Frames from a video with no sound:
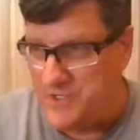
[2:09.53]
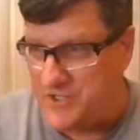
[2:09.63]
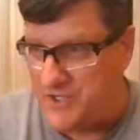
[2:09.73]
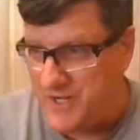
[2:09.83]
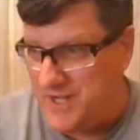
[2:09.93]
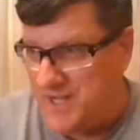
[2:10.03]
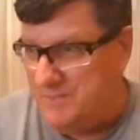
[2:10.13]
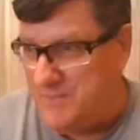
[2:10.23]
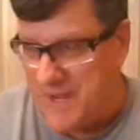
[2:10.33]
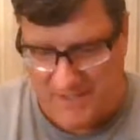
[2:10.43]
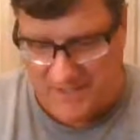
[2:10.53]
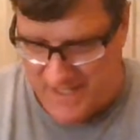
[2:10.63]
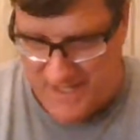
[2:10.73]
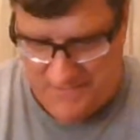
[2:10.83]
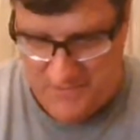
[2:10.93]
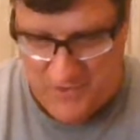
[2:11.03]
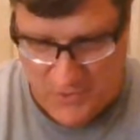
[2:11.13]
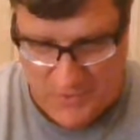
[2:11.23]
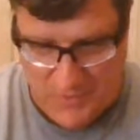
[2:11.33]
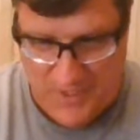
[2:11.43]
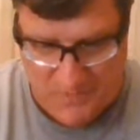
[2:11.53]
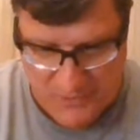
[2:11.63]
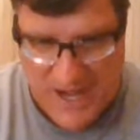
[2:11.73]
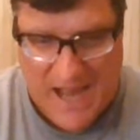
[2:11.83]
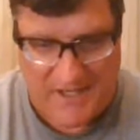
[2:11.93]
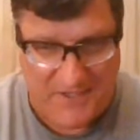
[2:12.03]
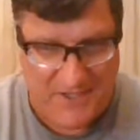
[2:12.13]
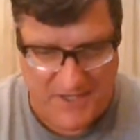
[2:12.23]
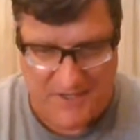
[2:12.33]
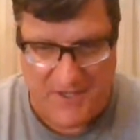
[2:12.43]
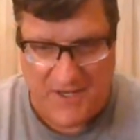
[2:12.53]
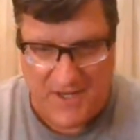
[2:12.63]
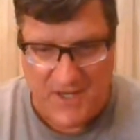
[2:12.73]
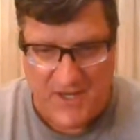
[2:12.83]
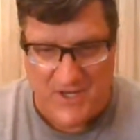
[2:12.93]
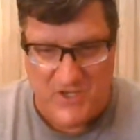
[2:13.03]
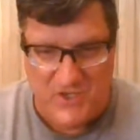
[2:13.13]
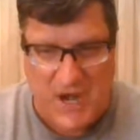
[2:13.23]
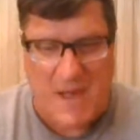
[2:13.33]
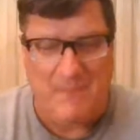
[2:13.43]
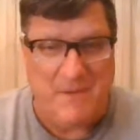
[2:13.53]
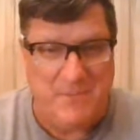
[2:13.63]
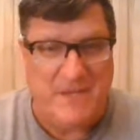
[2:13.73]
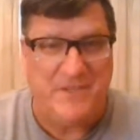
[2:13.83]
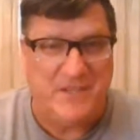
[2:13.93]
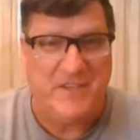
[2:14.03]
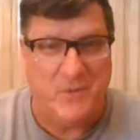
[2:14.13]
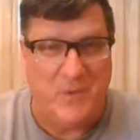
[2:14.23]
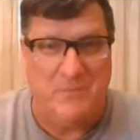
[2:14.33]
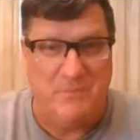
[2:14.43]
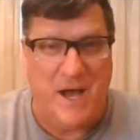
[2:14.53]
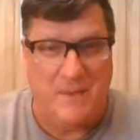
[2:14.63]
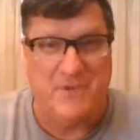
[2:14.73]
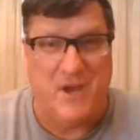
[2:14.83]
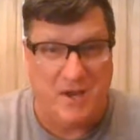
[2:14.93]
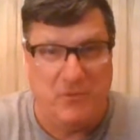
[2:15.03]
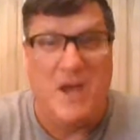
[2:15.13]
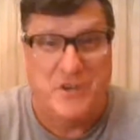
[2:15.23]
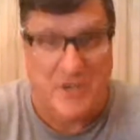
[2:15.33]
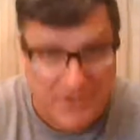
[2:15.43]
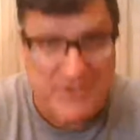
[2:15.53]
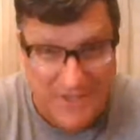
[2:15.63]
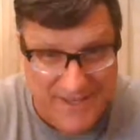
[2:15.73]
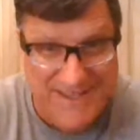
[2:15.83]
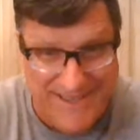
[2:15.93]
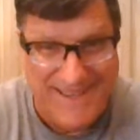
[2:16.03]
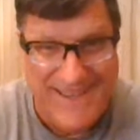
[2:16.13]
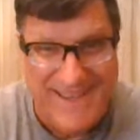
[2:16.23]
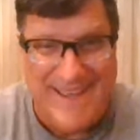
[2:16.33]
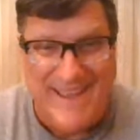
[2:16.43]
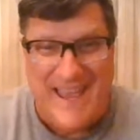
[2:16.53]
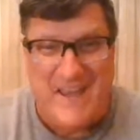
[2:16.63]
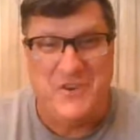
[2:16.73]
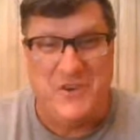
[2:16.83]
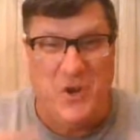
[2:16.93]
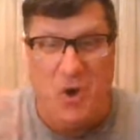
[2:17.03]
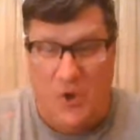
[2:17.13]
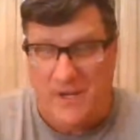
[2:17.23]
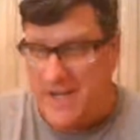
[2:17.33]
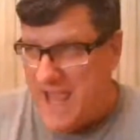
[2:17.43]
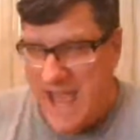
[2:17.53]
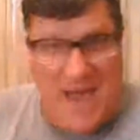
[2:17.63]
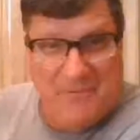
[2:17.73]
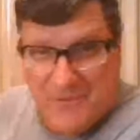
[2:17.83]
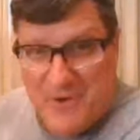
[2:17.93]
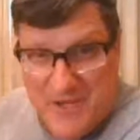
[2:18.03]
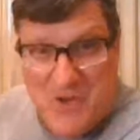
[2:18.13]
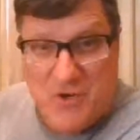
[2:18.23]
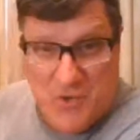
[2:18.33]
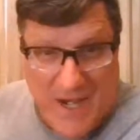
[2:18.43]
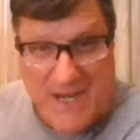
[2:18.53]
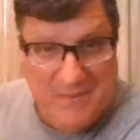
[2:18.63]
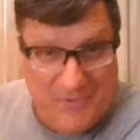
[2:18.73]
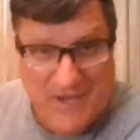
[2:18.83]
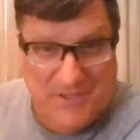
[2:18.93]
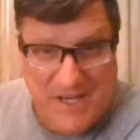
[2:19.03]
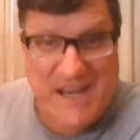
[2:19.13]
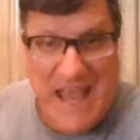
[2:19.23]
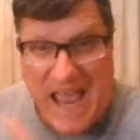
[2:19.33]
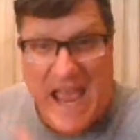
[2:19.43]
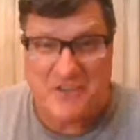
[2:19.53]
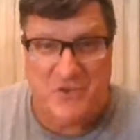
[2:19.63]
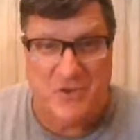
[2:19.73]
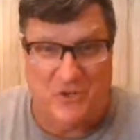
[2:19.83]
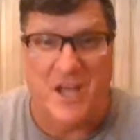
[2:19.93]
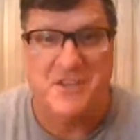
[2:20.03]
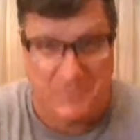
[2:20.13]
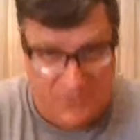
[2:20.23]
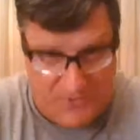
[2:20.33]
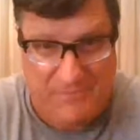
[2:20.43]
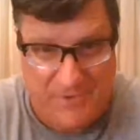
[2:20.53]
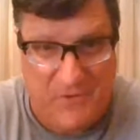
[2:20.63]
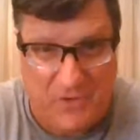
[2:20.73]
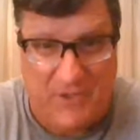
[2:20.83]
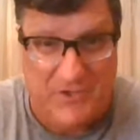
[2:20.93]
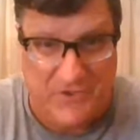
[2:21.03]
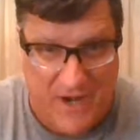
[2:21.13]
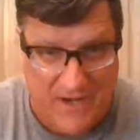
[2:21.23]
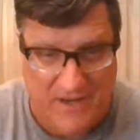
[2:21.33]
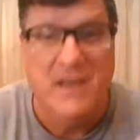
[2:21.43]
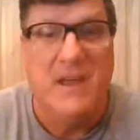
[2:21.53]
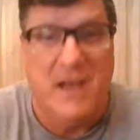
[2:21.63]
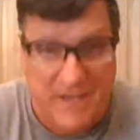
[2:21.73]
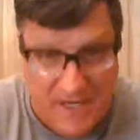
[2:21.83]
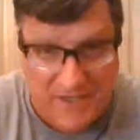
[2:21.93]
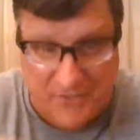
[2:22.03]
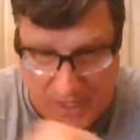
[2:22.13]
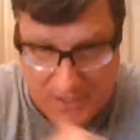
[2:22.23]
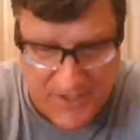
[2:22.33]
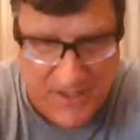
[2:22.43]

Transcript: which basically practices dropping B-61 bombs on Russians. And you're going to hold it after the Ukrainian president asked you to launch a preemptive nuclear strike against